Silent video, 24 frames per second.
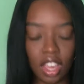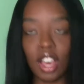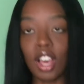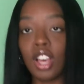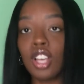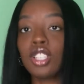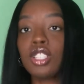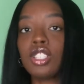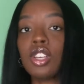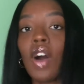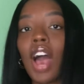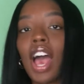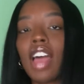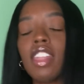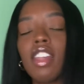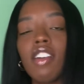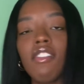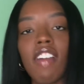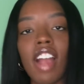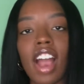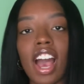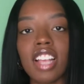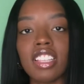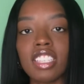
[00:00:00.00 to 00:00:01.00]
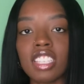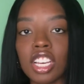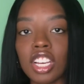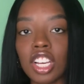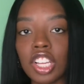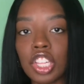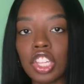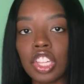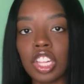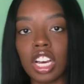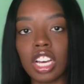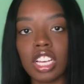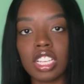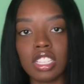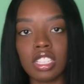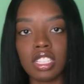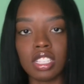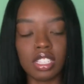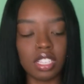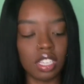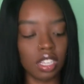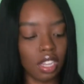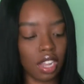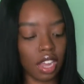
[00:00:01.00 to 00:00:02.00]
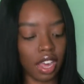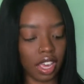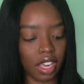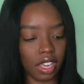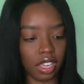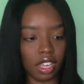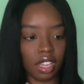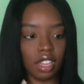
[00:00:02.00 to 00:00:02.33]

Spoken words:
So I never had to adjust to like